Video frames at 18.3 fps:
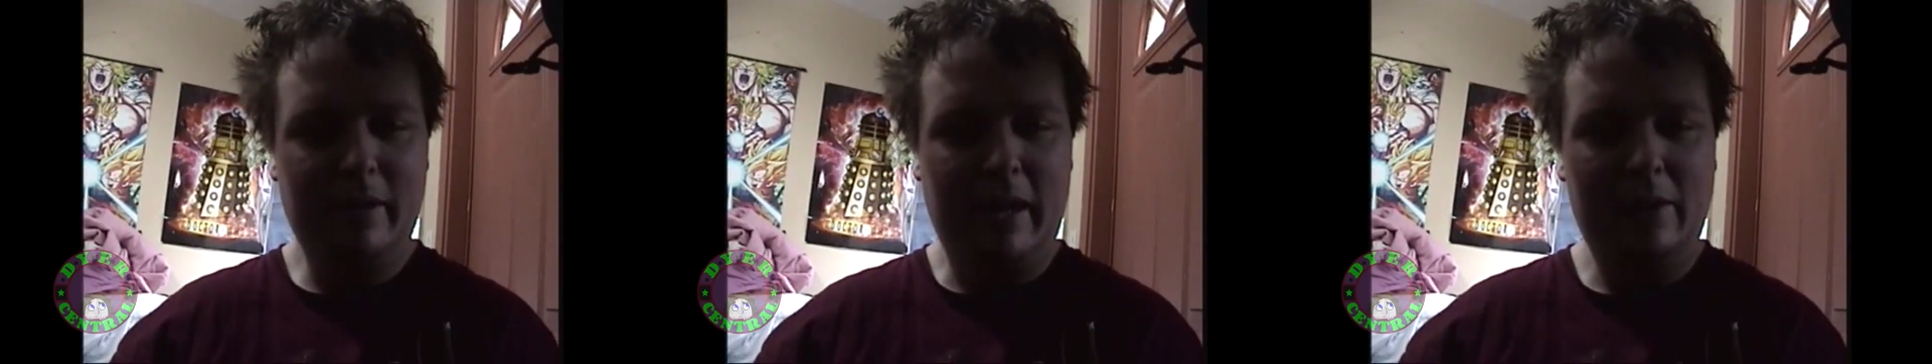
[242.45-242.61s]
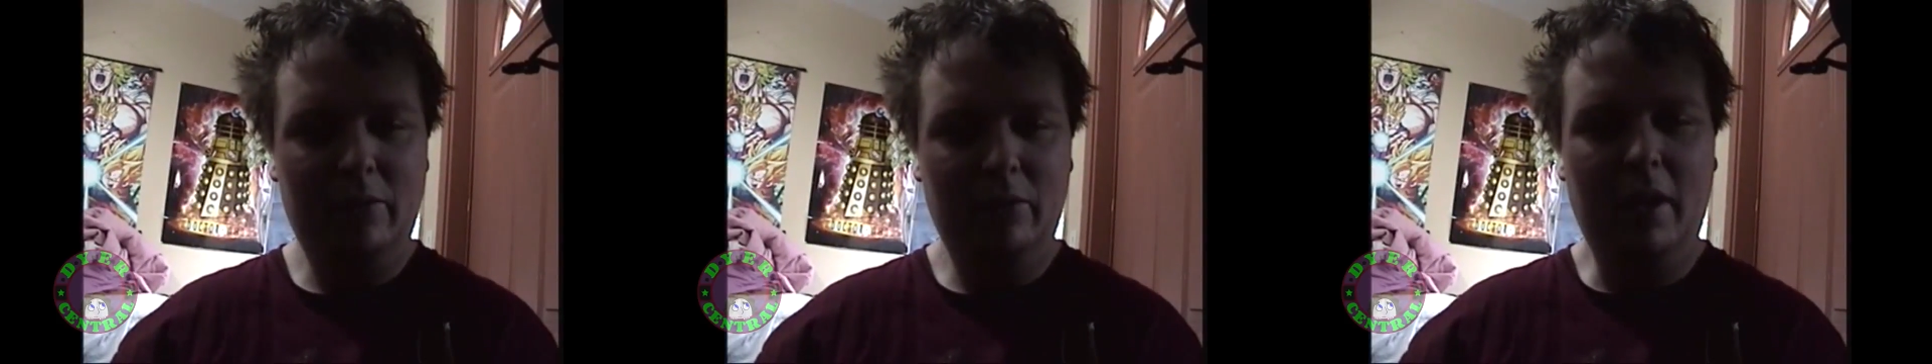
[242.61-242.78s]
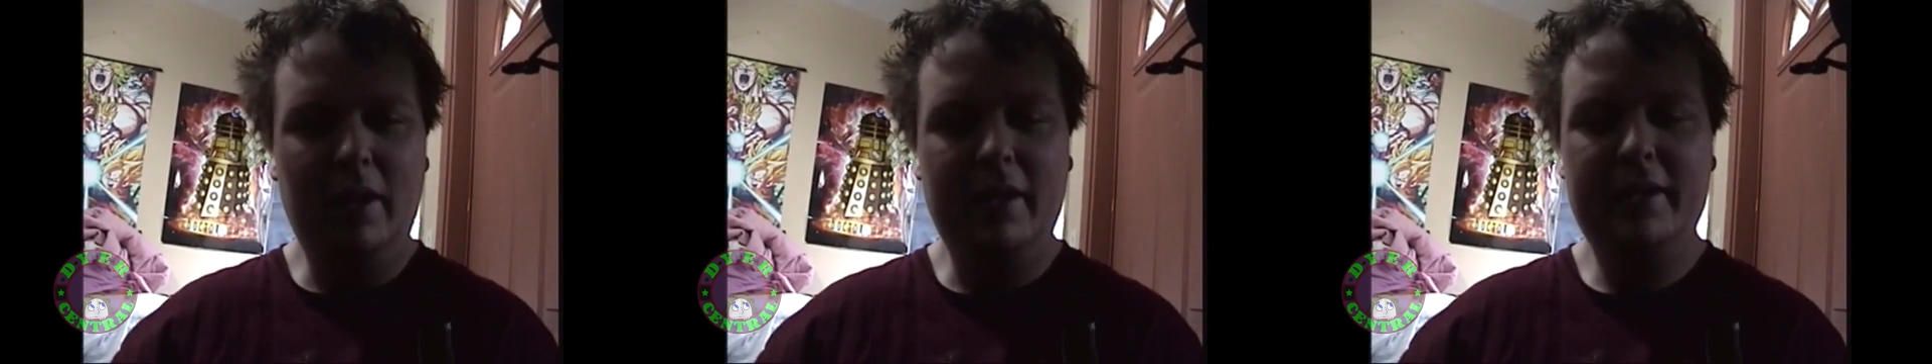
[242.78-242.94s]

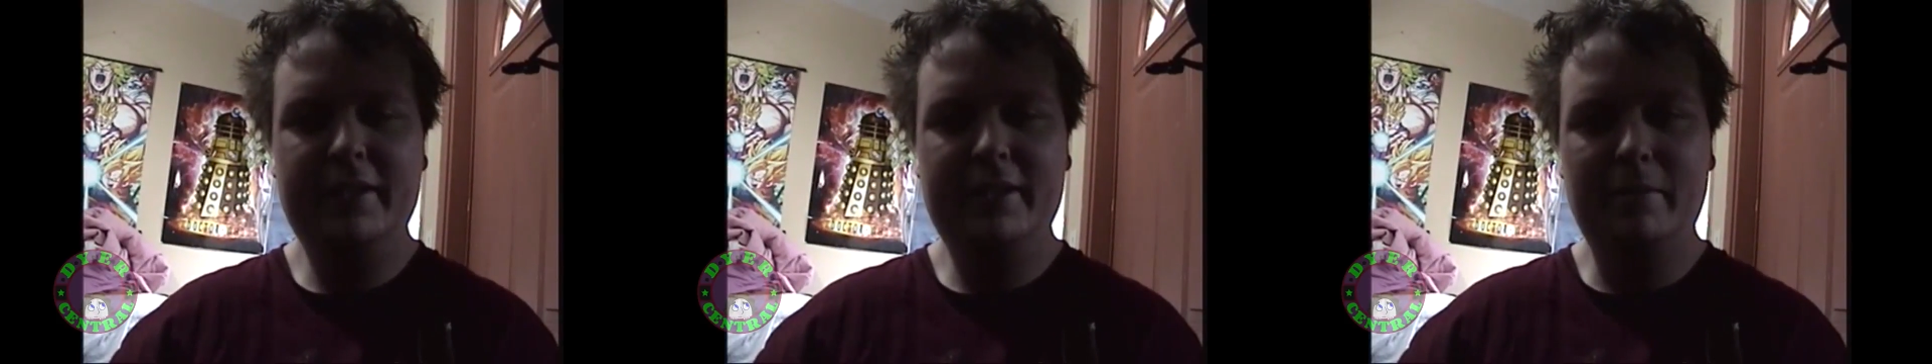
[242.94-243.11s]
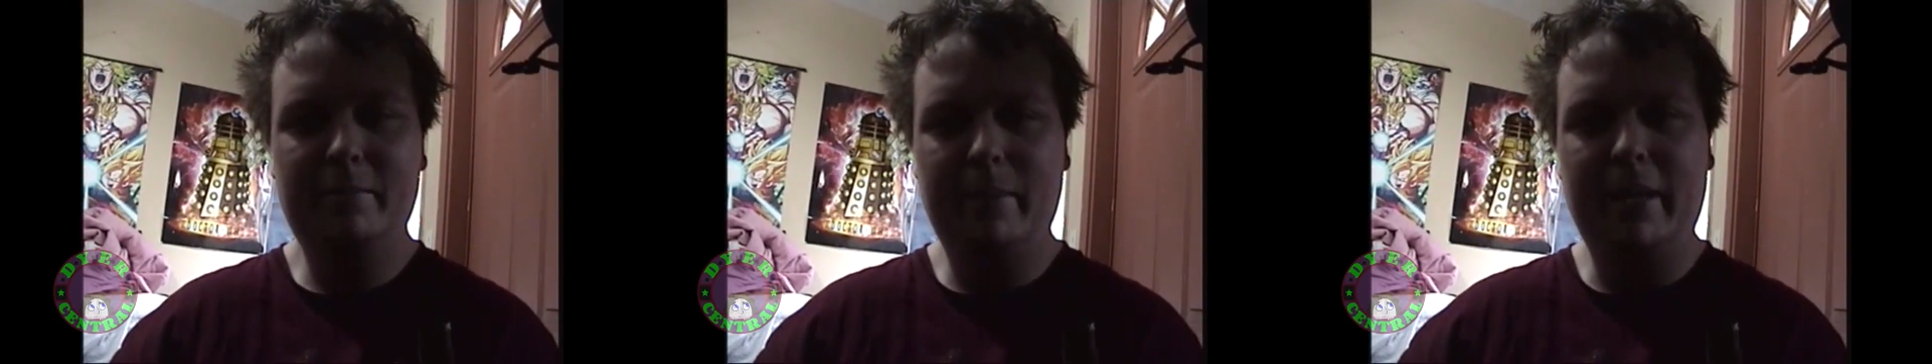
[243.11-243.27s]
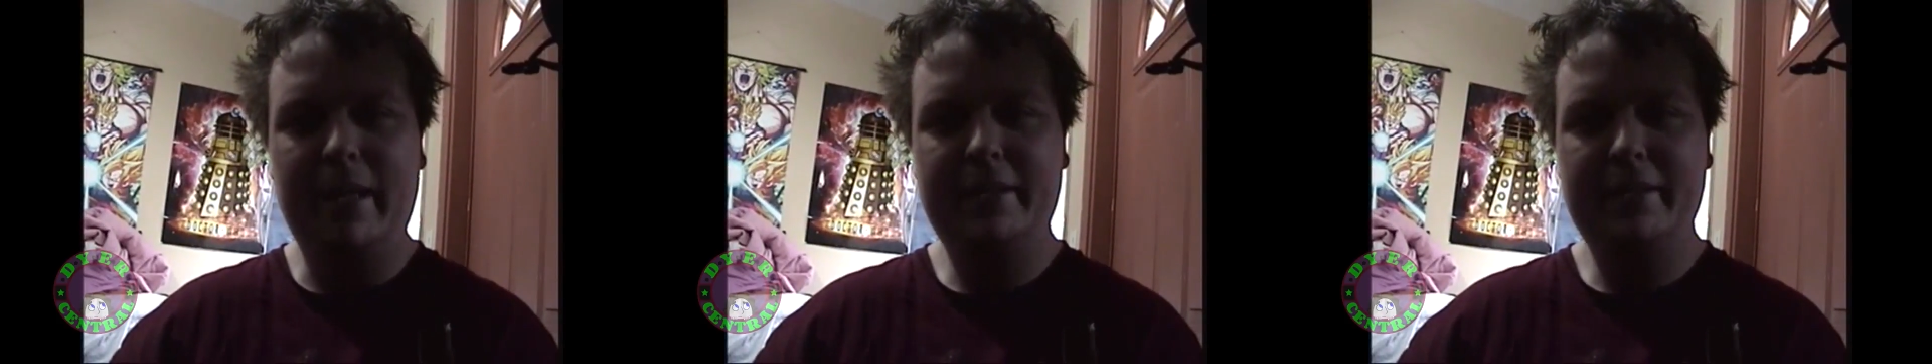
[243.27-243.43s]
how long has
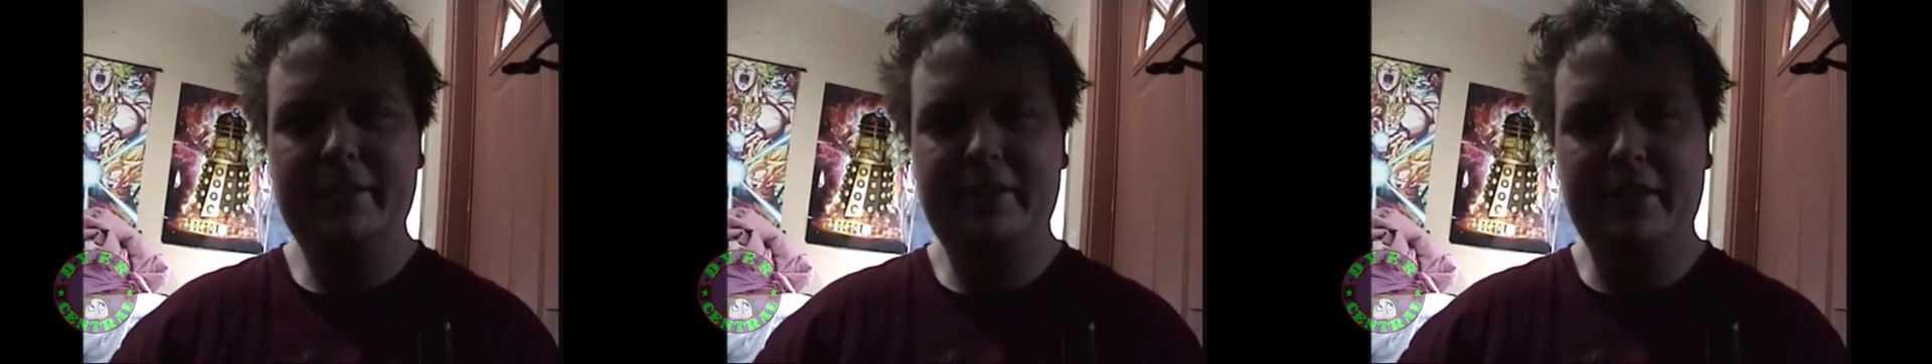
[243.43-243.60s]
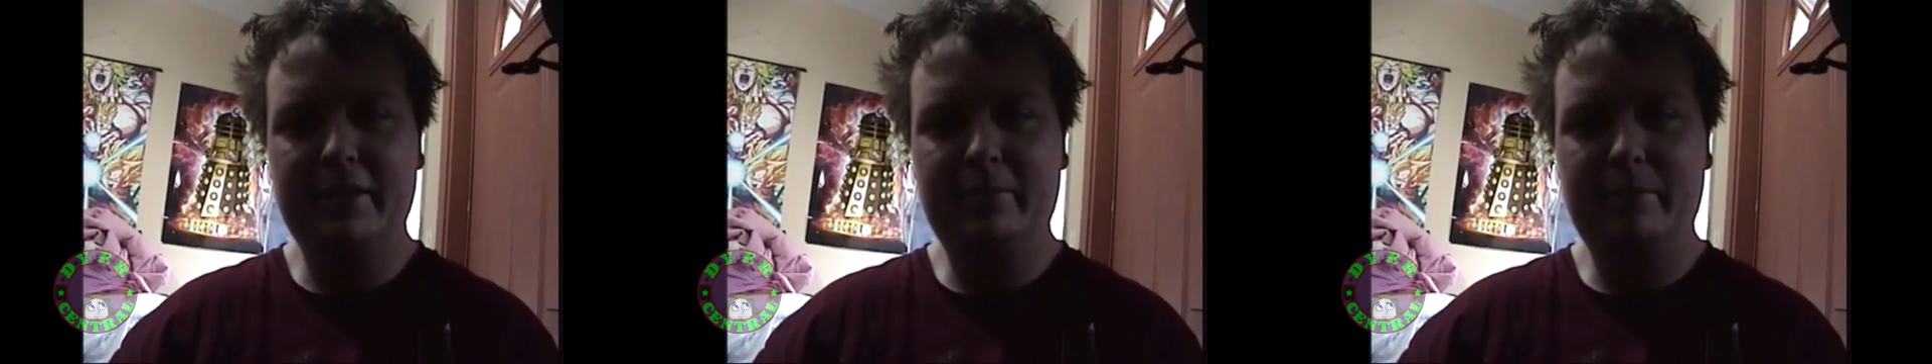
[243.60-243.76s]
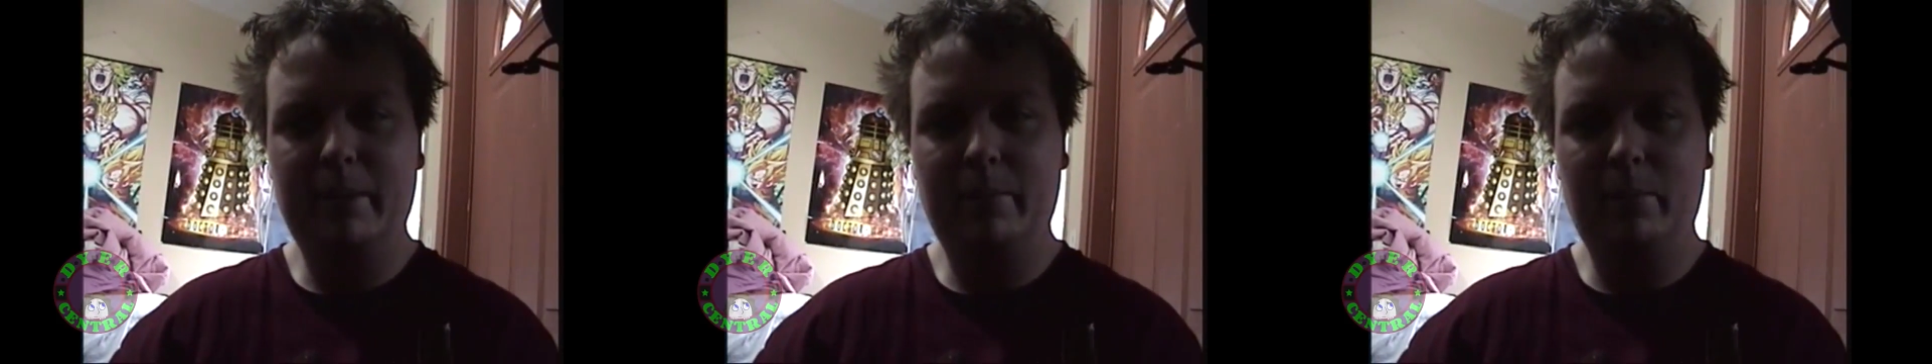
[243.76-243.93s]
it been
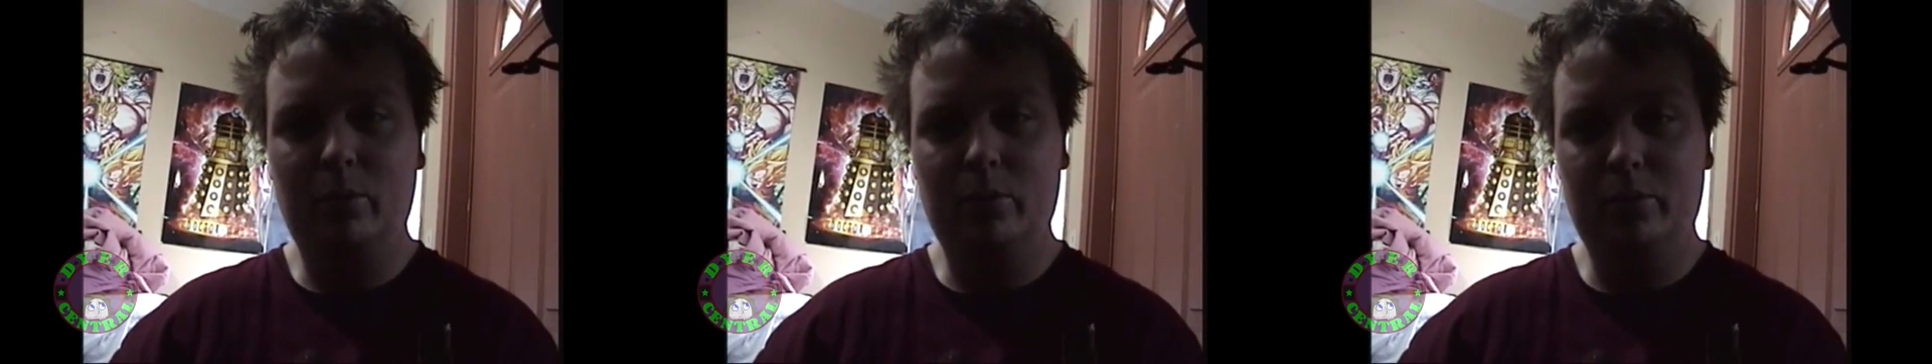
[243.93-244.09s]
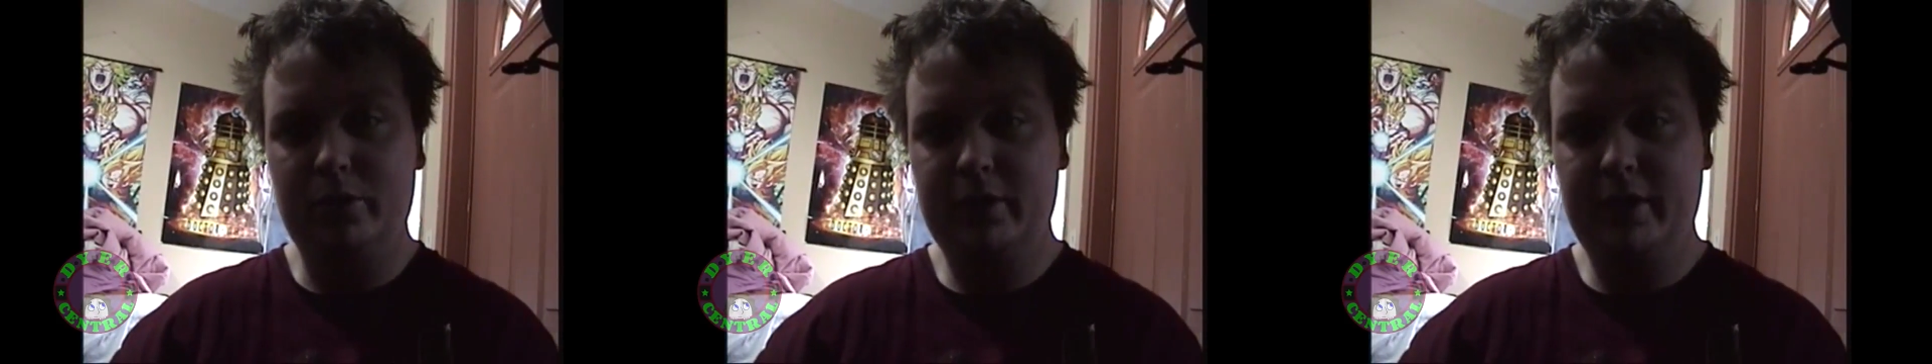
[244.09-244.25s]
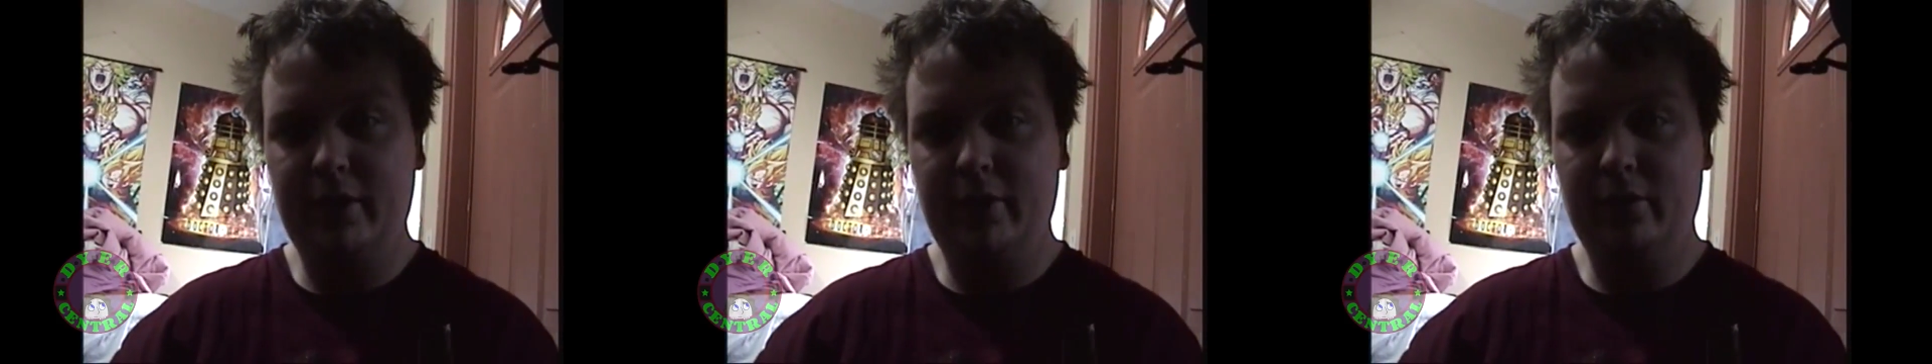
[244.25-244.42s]
since people
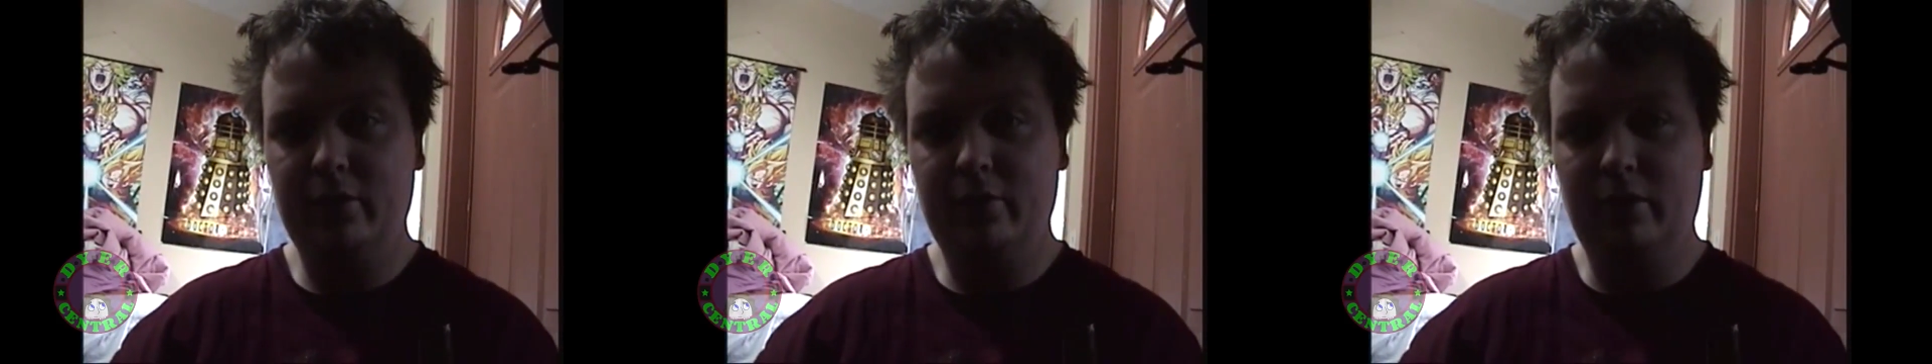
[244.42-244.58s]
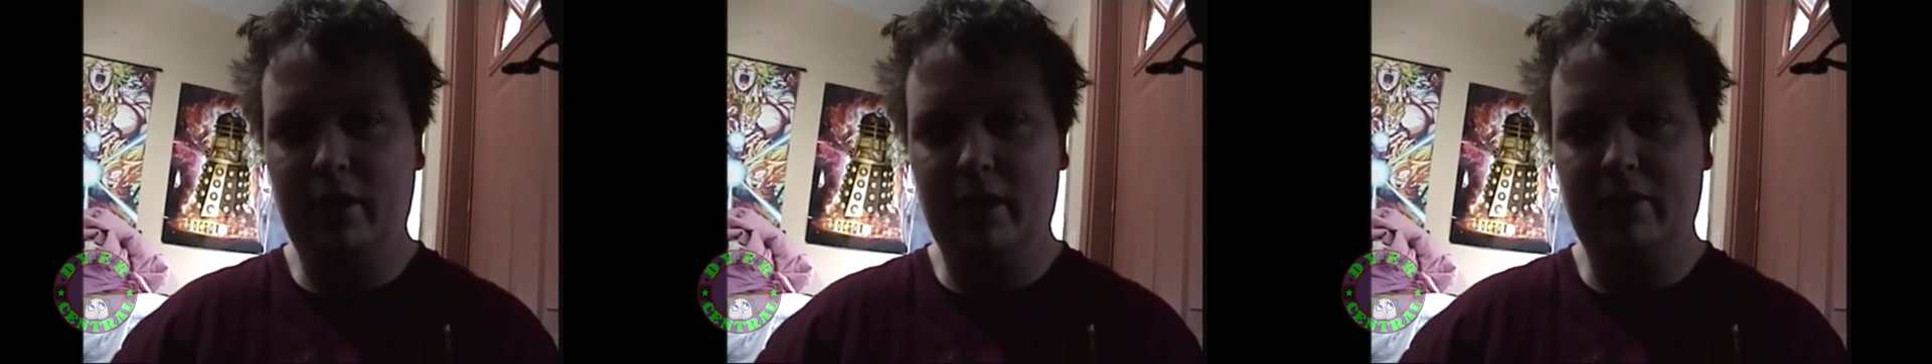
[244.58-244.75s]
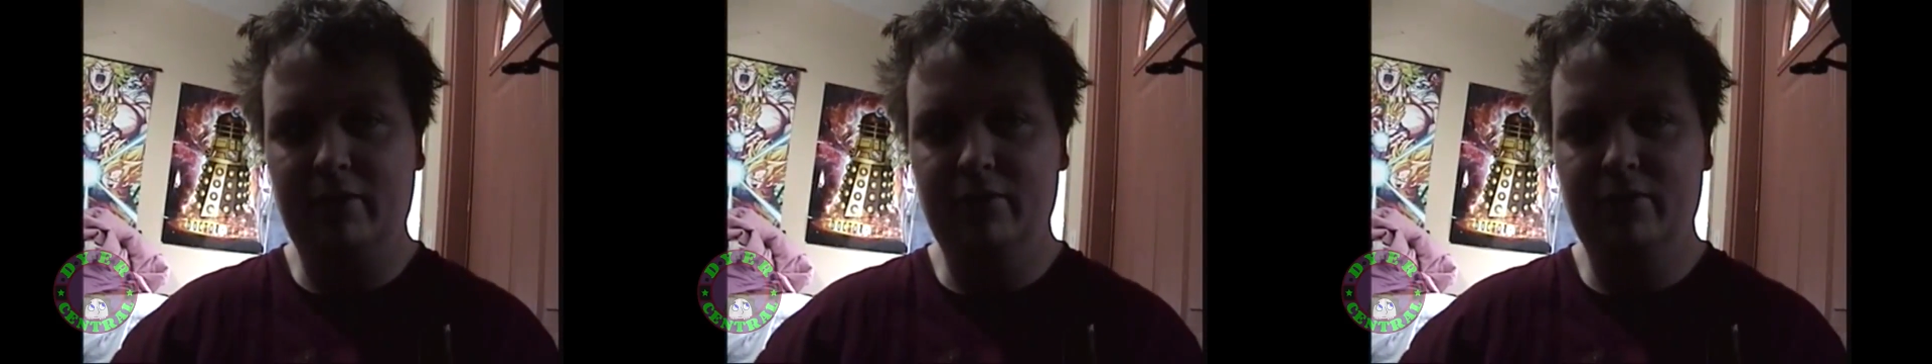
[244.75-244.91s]
were scared of, like,